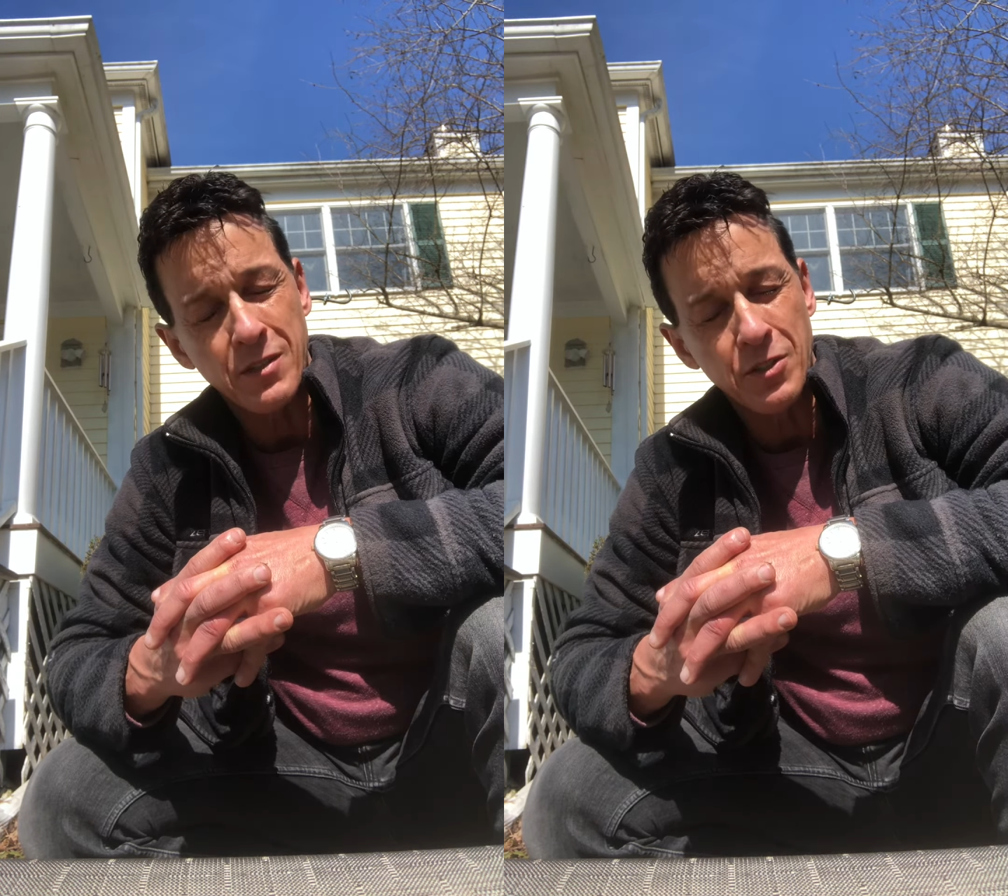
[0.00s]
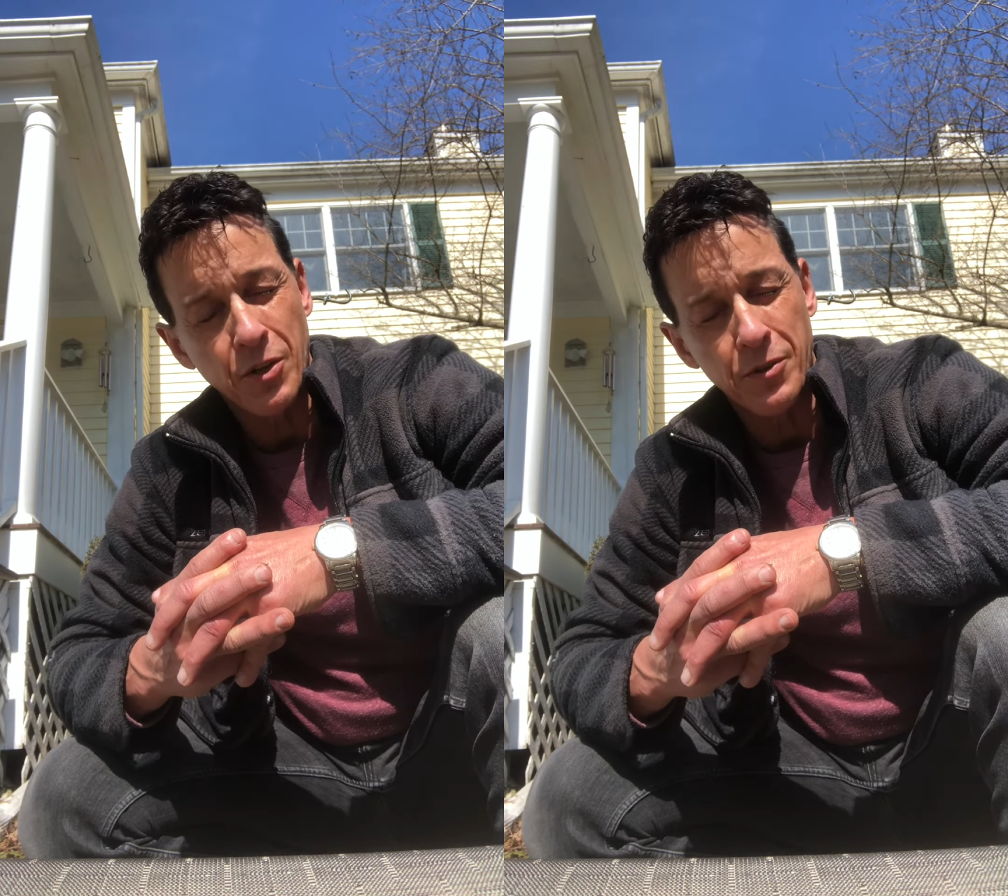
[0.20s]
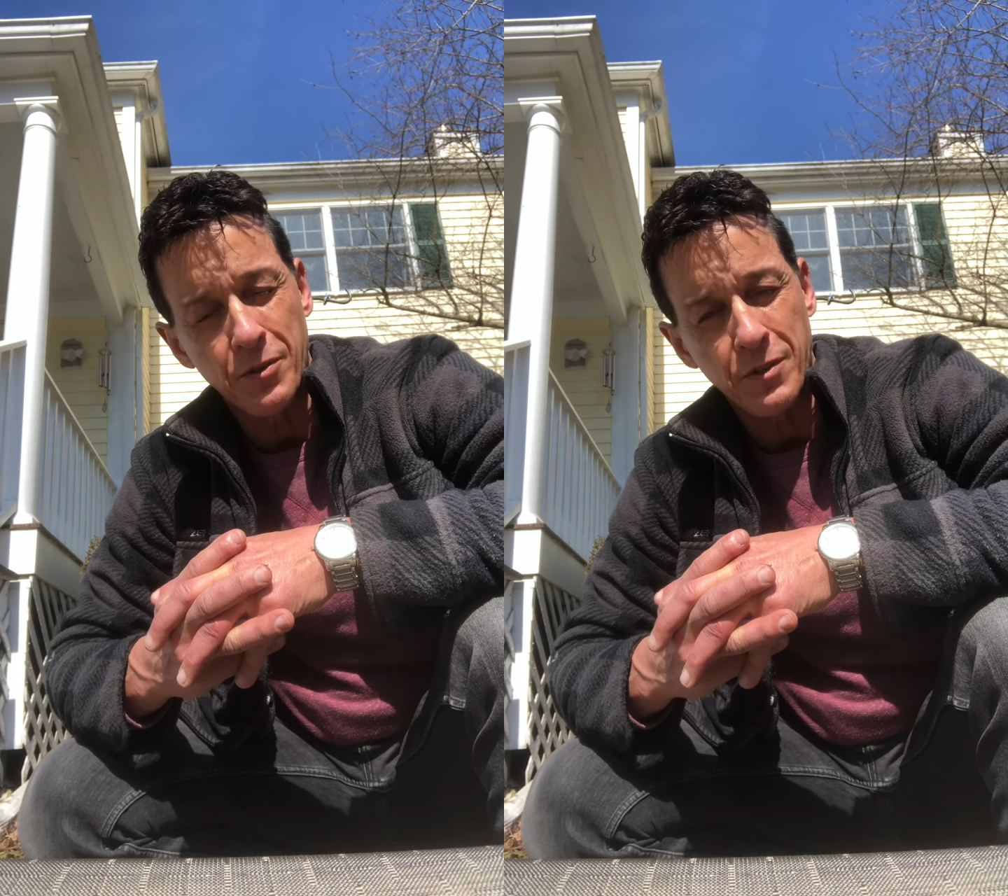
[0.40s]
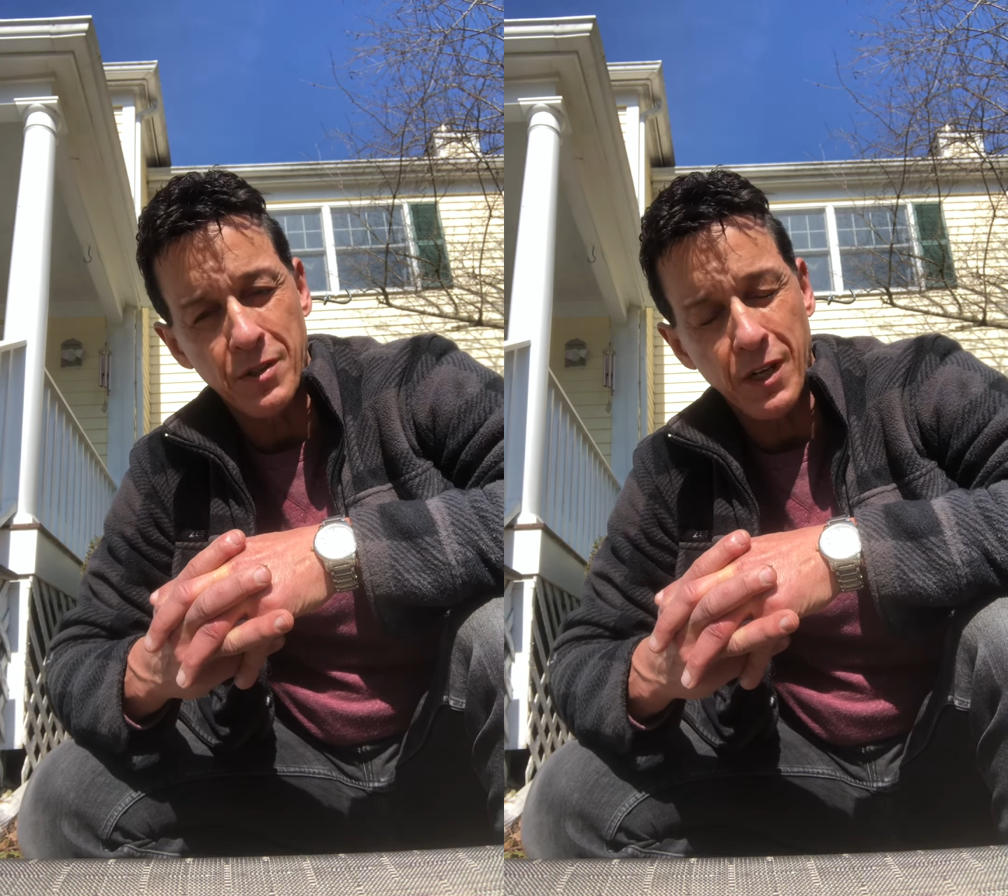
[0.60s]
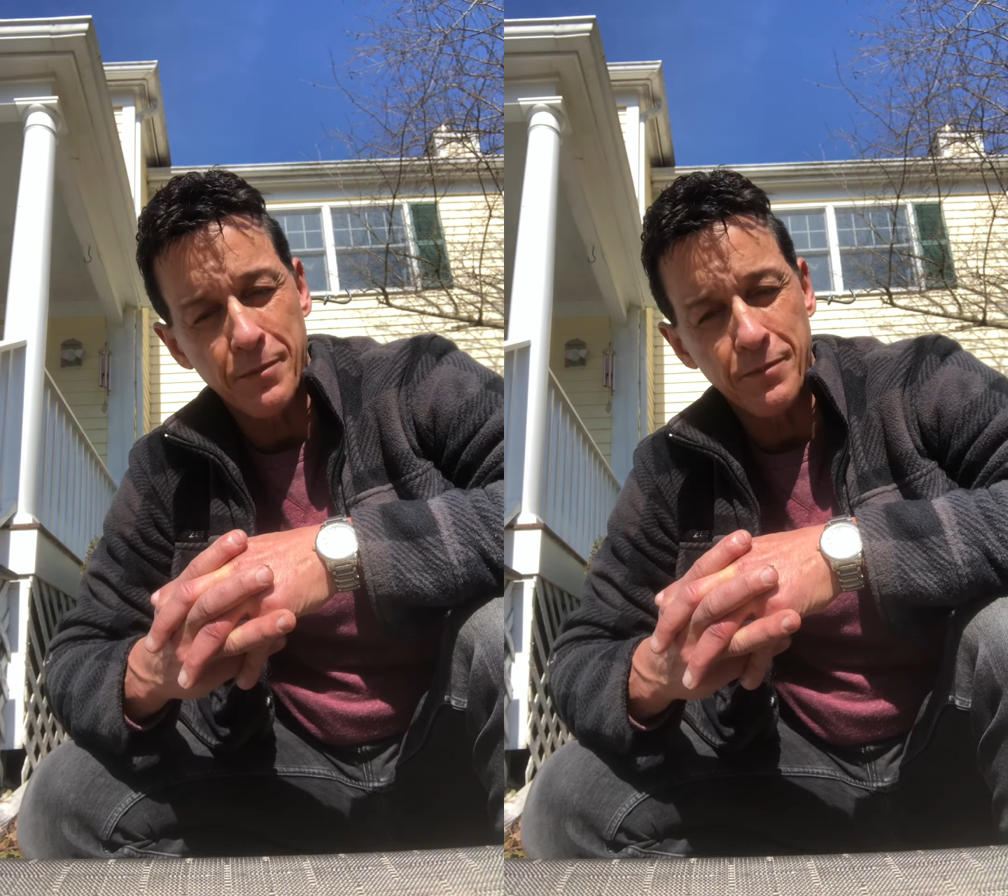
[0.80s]
show you is,
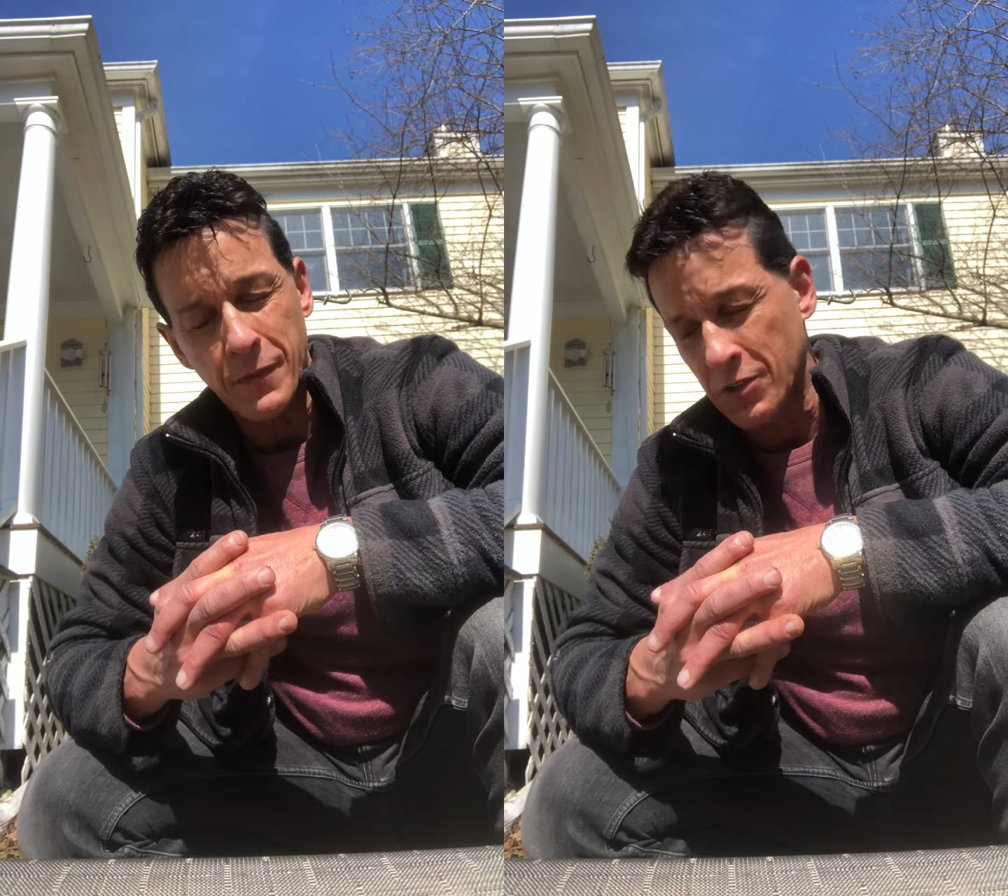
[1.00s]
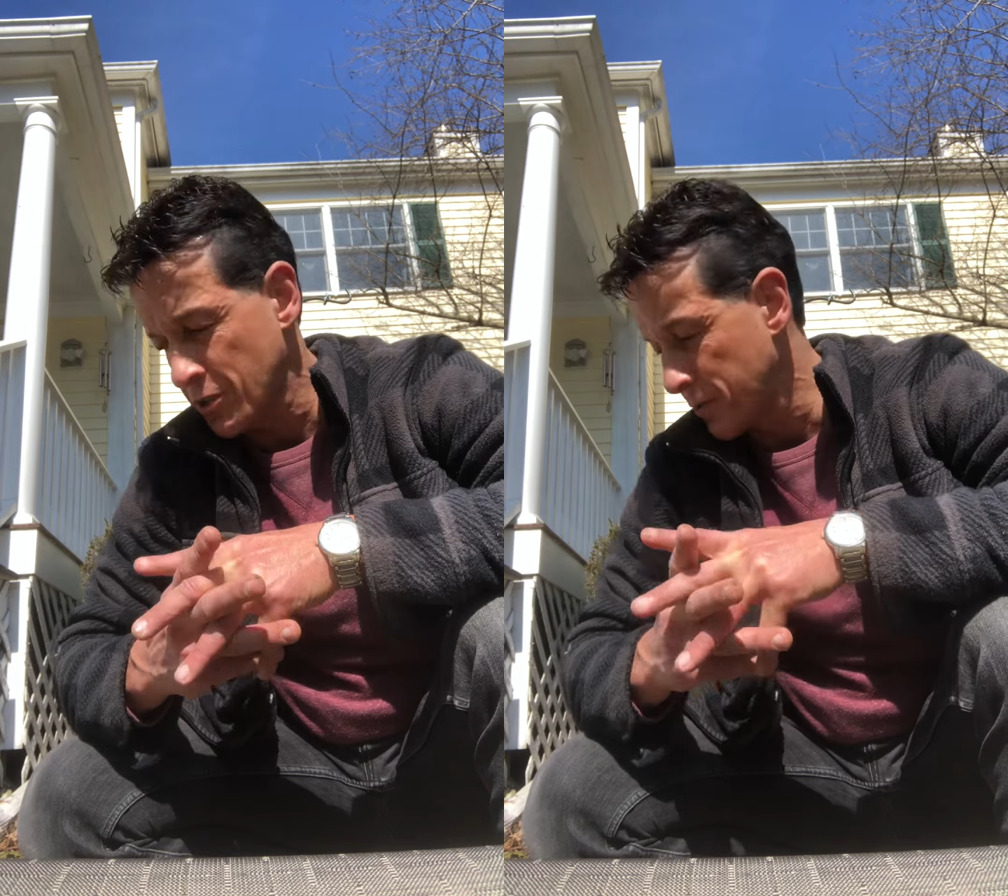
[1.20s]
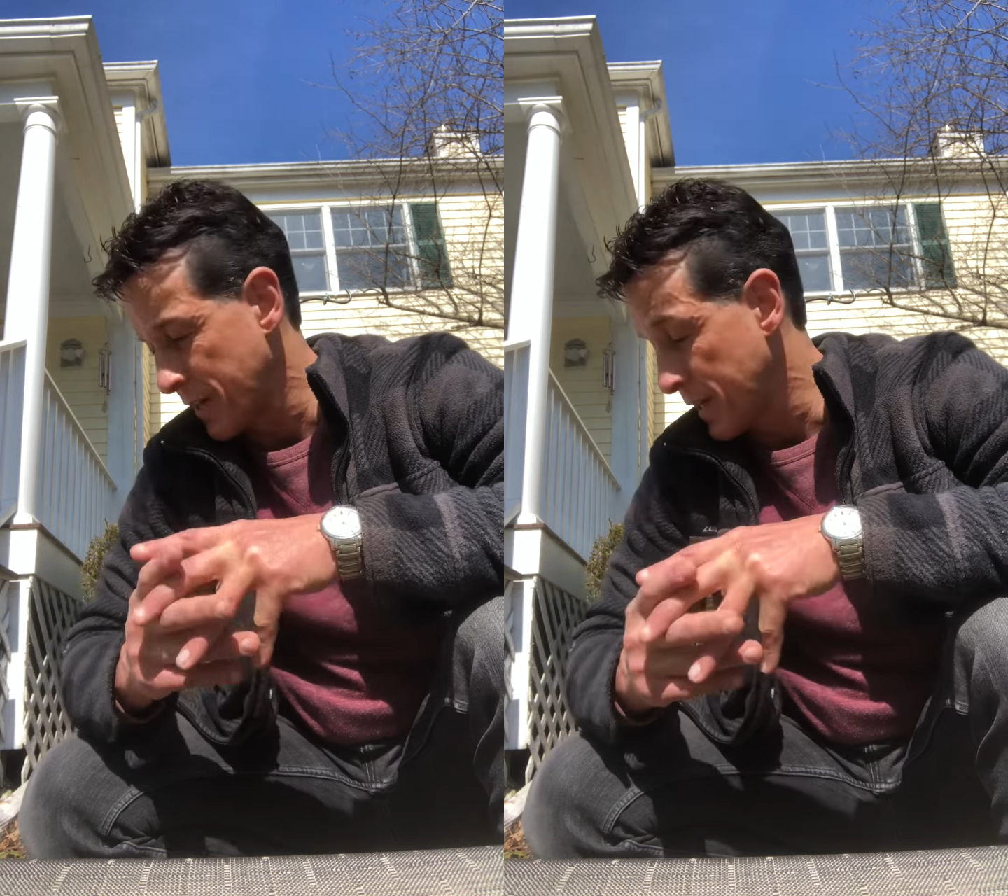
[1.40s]
I'll show you right